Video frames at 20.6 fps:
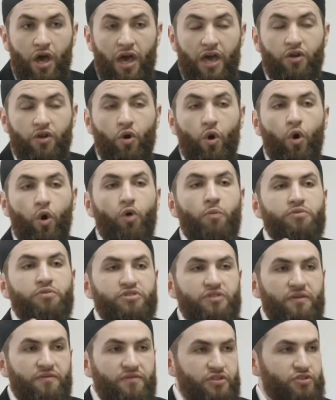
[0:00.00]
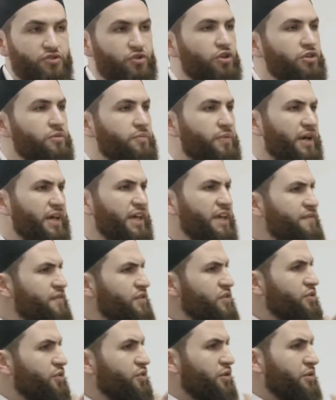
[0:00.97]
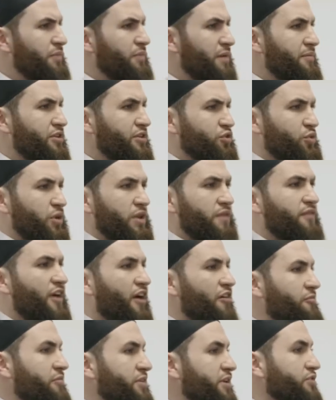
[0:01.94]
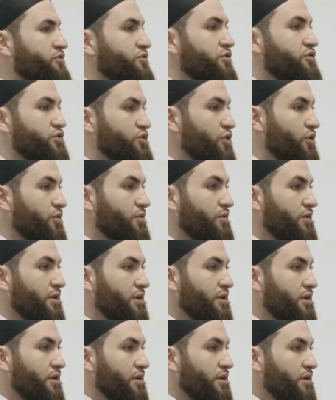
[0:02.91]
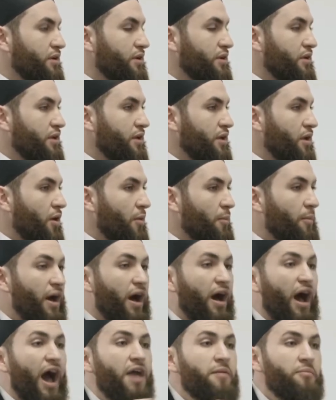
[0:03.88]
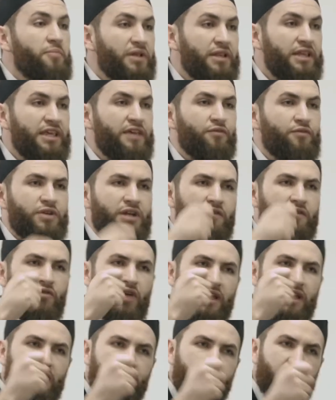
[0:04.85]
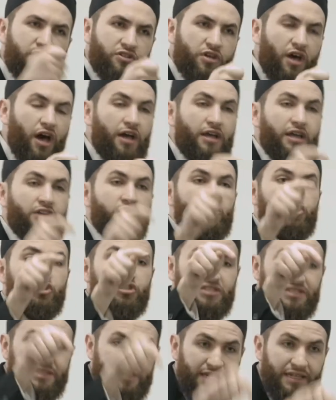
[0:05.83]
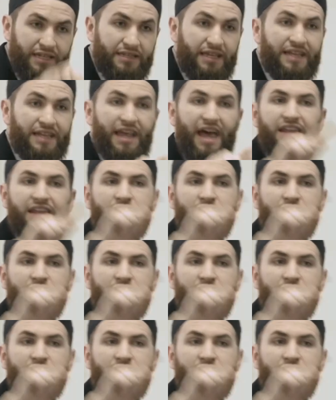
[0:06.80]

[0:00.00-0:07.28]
In hopes of this khutbah, even though it might be 25 minutes or so. But I believe whenever I give a talk, and you should sit in